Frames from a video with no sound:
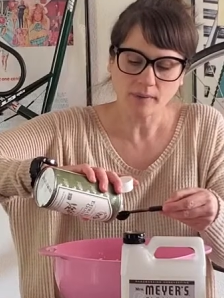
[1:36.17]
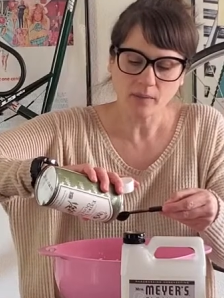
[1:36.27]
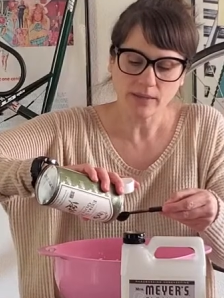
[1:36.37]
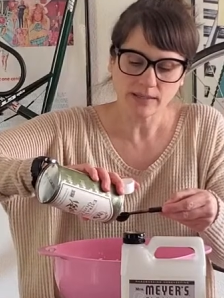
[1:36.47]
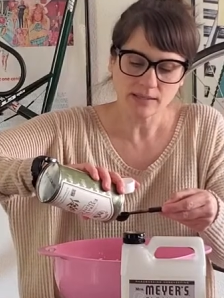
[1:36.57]

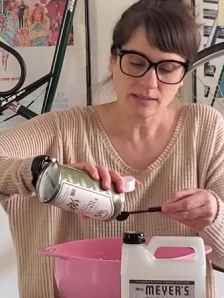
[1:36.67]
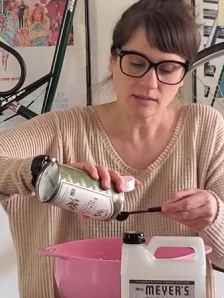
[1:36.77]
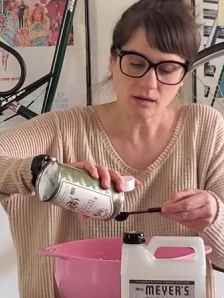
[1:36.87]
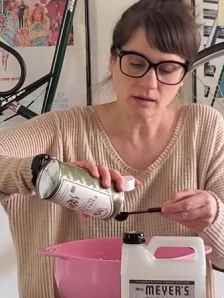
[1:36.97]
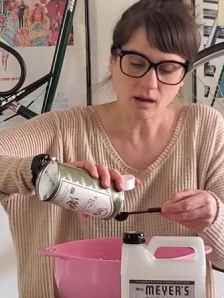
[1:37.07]
going to
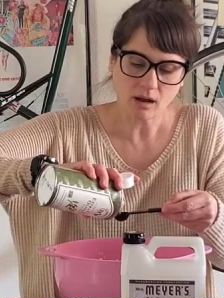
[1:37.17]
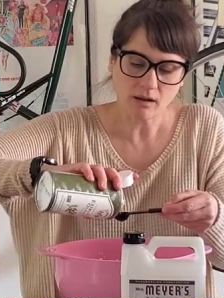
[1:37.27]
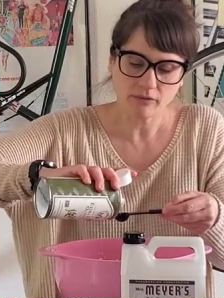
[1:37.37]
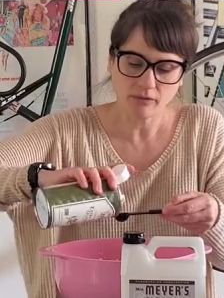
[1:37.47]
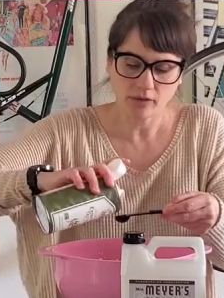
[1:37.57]
start
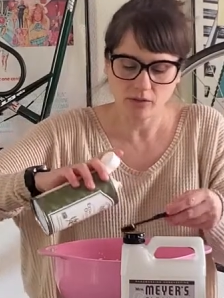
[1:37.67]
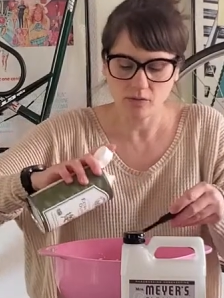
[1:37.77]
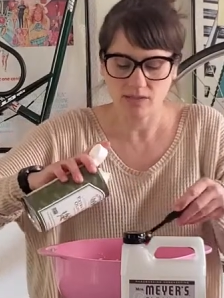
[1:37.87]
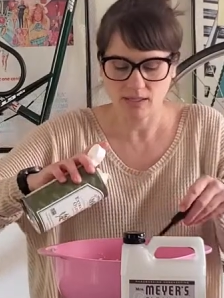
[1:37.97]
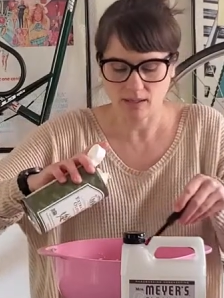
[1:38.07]
off
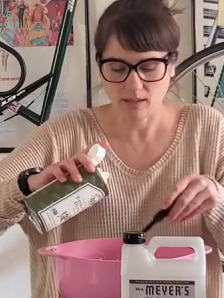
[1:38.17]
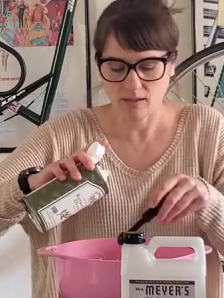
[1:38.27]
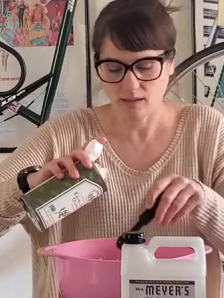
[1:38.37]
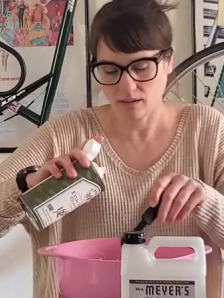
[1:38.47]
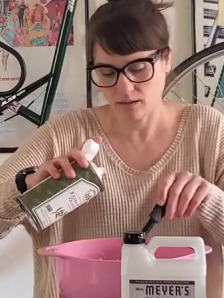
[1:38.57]

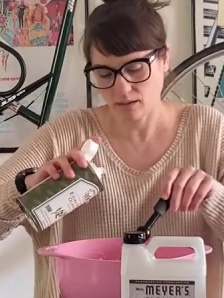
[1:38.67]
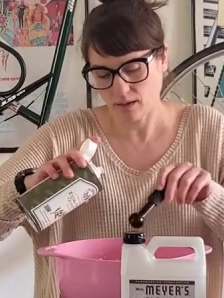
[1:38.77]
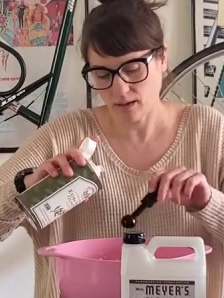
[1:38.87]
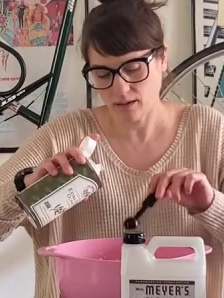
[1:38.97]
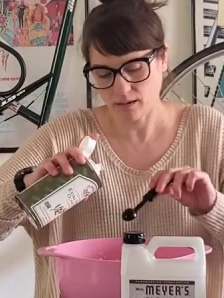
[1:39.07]
using
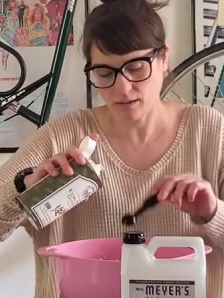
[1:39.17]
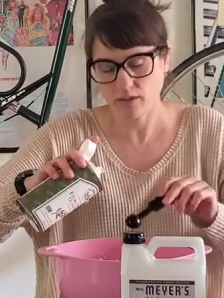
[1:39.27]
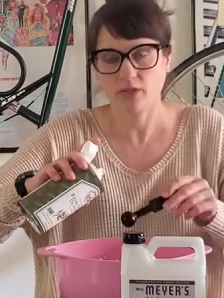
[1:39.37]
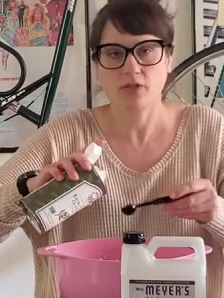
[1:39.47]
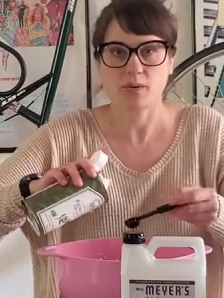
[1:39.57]

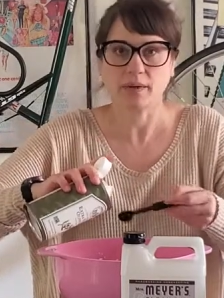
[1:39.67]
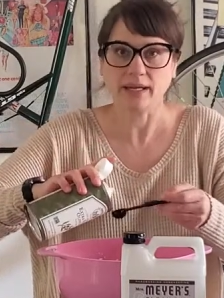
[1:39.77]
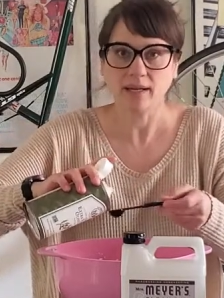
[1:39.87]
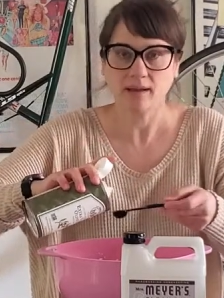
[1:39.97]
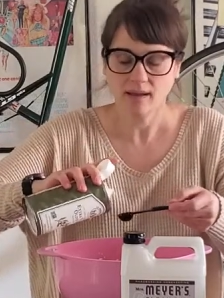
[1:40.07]

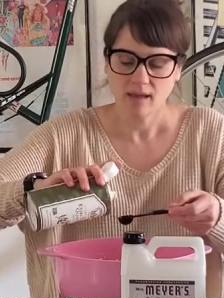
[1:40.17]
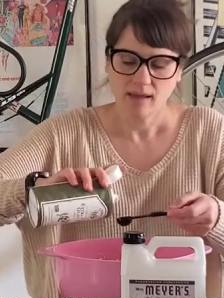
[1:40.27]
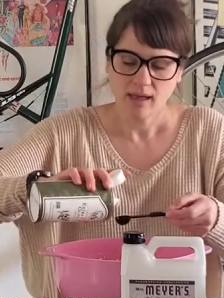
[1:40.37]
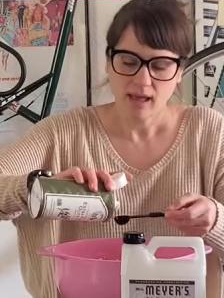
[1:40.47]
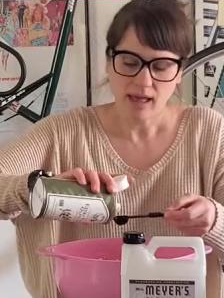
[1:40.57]
3,
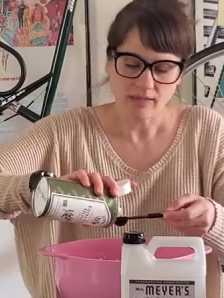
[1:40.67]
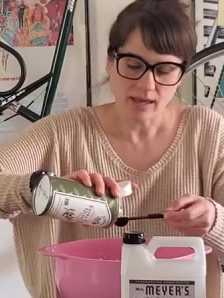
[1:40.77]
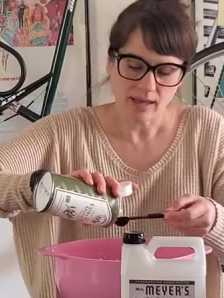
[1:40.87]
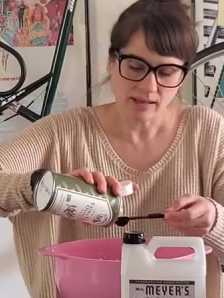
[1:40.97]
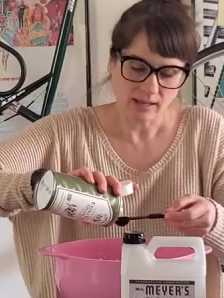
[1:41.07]
and
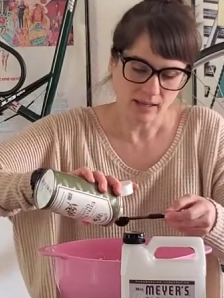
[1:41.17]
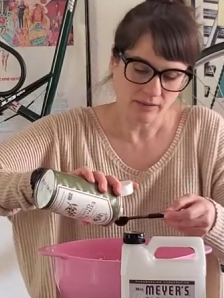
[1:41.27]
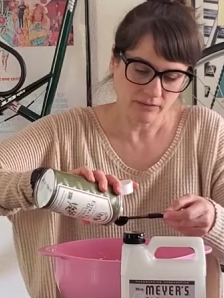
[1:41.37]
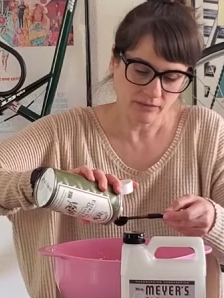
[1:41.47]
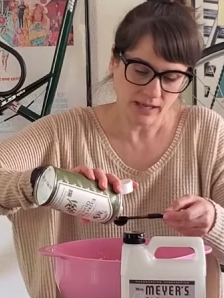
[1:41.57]
then
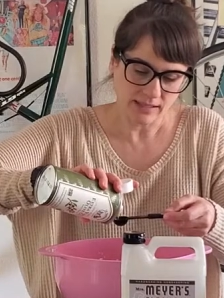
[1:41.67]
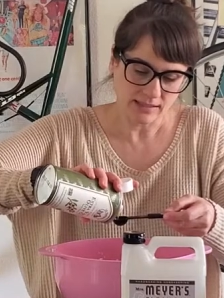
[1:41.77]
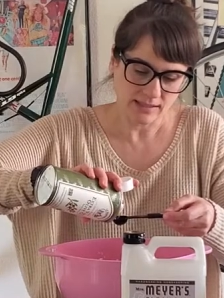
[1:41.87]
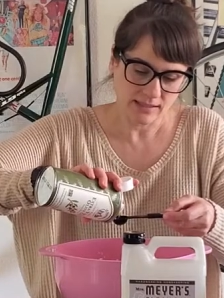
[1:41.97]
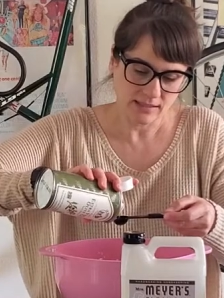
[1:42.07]
if
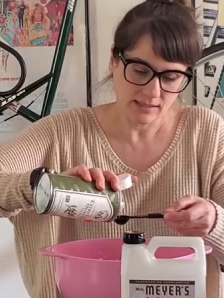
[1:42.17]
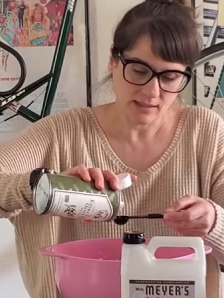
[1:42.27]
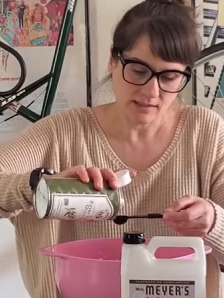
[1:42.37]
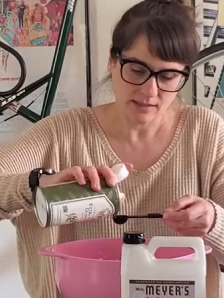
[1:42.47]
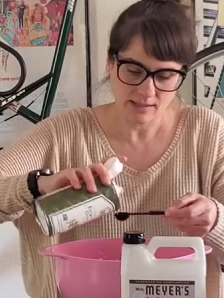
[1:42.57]
it's
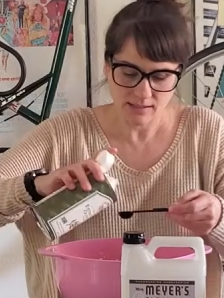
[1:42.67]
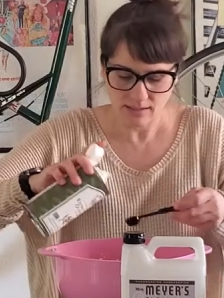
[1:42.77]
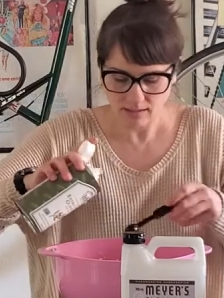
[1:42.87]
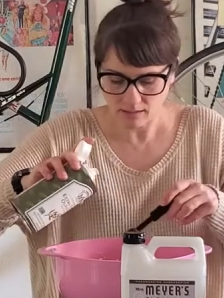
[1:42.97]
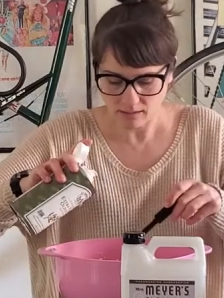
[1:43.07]

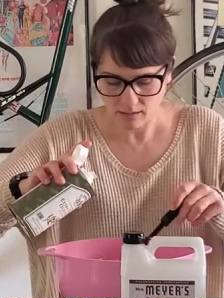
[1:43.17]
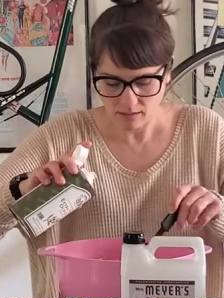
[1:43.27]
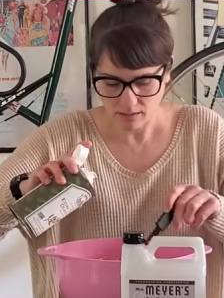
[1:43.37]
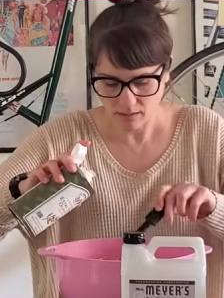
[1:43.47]
still